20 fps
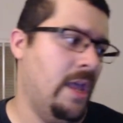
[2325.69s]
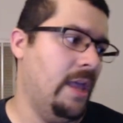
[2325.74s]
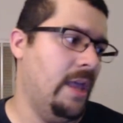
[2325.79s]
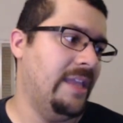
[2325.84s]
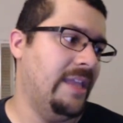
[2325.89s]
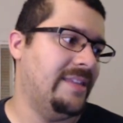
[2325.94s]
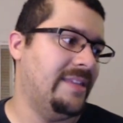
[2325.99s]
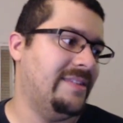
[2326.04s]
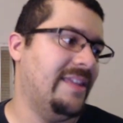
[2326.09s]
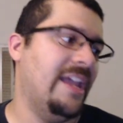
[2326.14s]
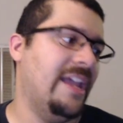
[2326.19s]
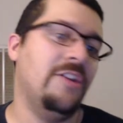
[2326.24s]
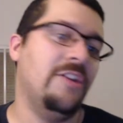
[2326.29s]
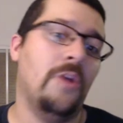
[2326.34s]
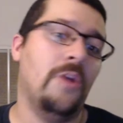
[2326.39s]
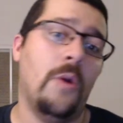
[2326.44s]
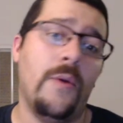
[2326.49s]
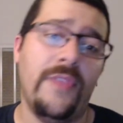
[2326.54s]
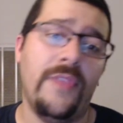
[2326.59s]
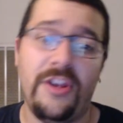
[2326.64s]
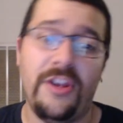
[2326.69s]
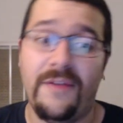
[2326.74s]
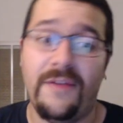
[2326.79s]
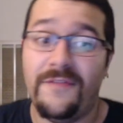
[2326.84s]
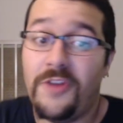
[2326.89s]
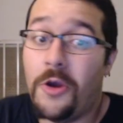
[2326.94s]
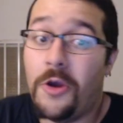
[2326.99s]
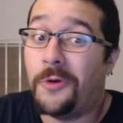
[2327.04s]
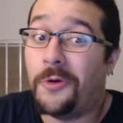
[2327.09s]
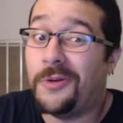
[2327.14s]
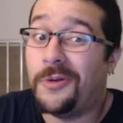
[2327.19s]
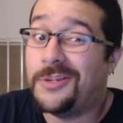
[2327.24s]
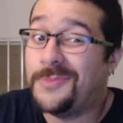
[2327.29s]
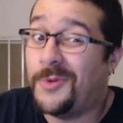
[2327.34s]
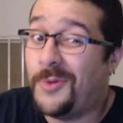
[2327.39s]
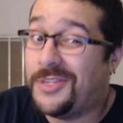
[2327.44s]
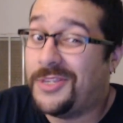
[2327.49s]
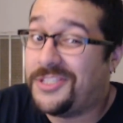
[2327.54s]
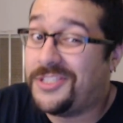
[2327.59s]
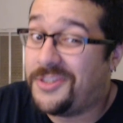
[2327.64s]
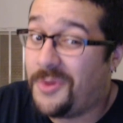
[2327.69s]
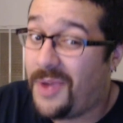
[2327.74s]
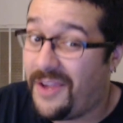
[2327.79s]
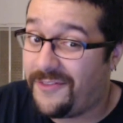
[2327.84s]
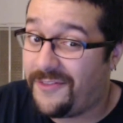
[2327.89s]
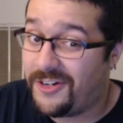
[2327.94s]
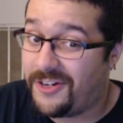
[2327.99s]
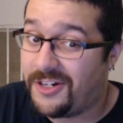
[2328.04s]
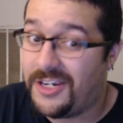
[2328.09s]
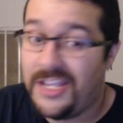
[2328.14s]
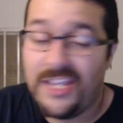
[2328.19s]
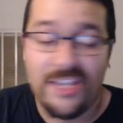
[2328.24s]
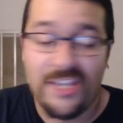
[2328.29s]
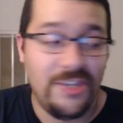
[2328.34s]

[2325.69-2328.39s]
Let's say you go in there. You have no charisma whatsoever.